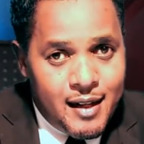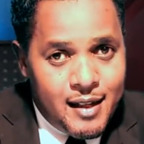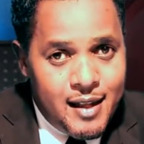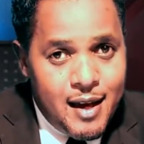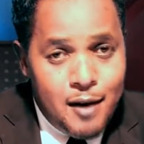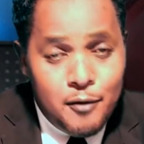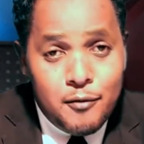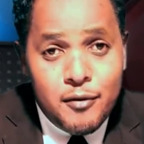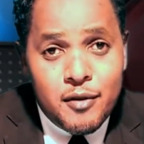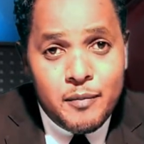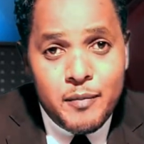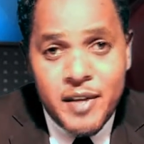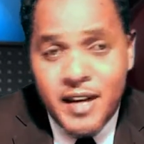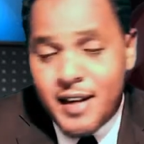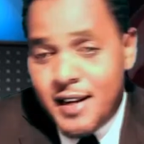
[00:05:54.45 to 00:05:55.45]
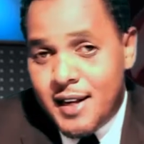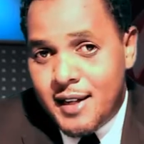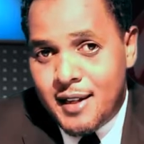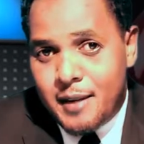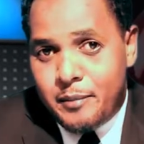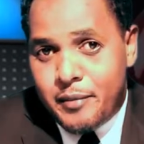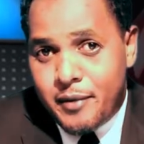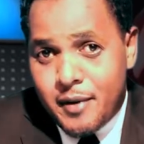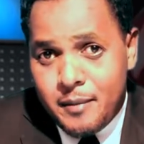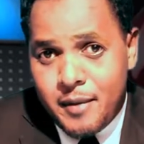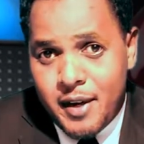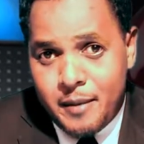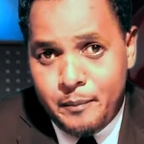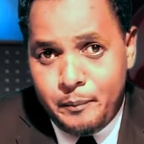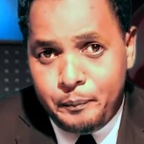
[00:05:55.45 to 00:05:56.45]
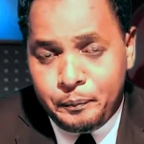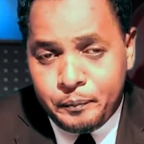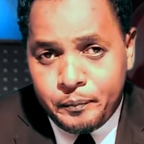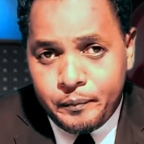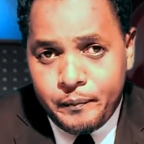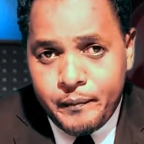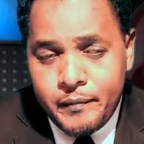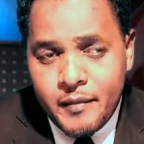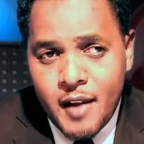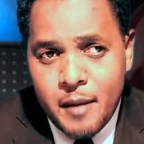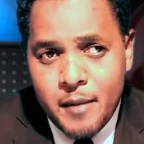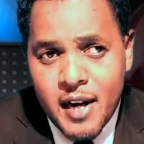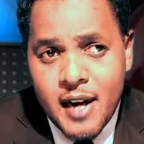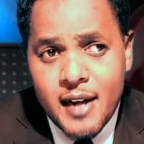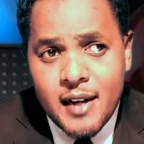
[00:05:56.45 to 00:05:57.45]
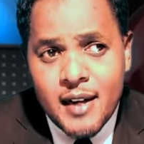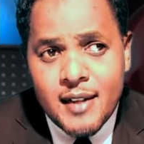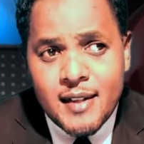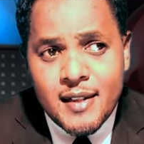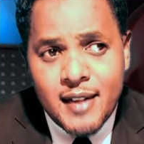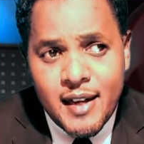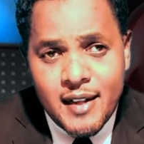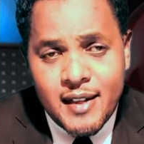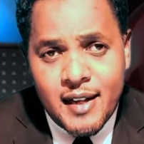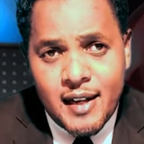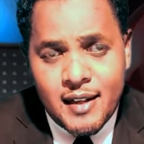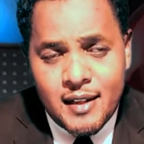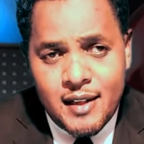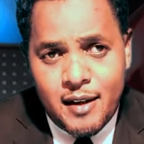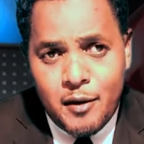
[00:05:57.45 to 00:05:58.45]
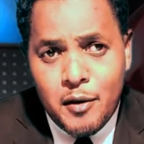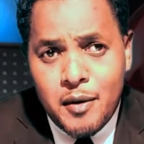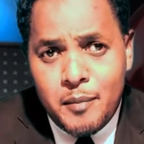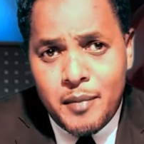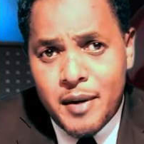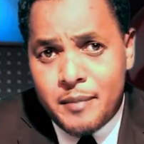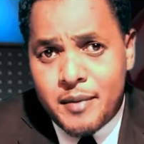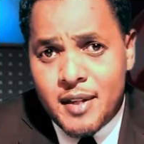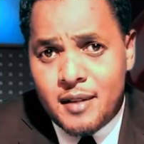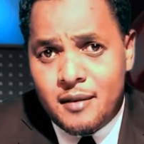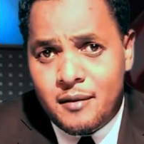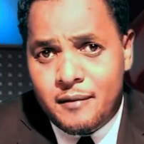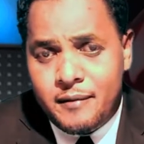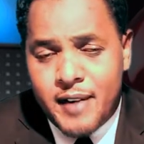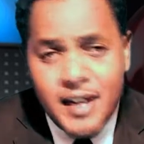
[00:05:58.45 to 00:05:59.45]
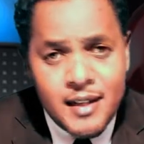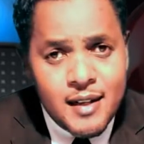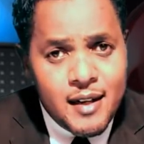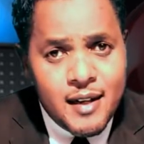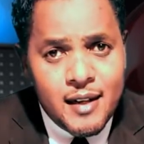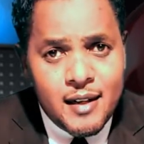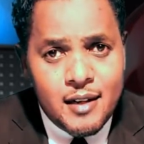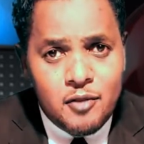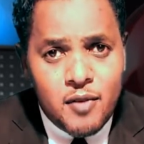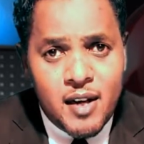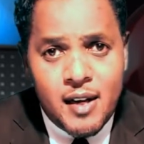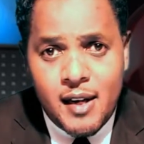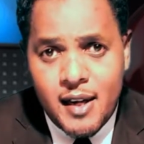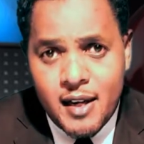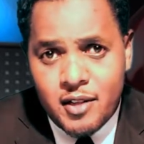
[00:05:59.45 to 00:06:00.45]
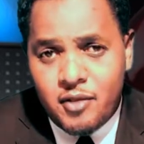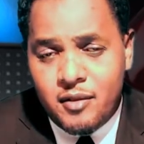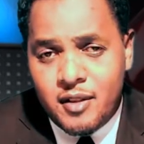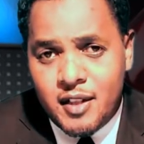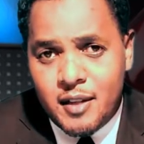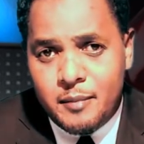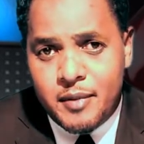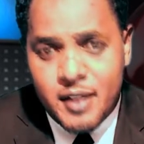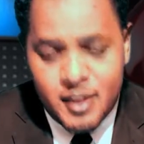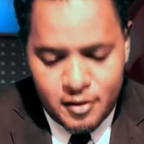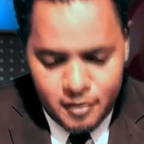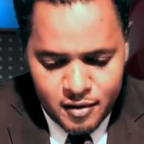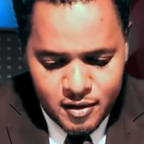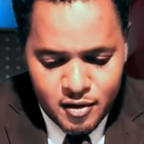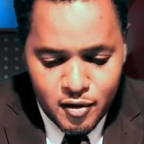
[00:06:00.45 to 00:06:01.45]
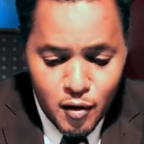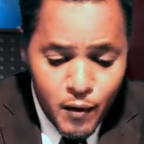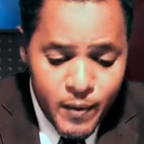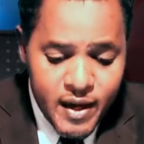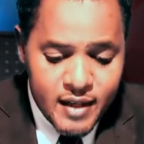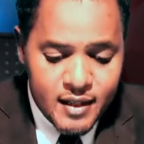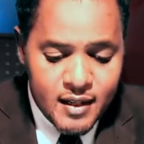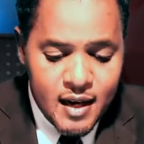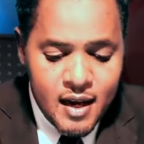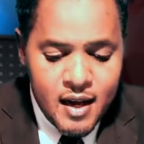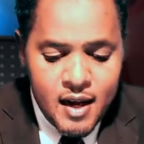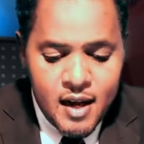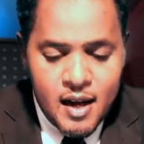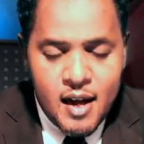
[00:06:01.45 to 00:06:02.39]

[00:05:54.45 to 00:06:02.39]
and there won't be any other problem. But I can say that the whole purpose of entering into a relationship is not so that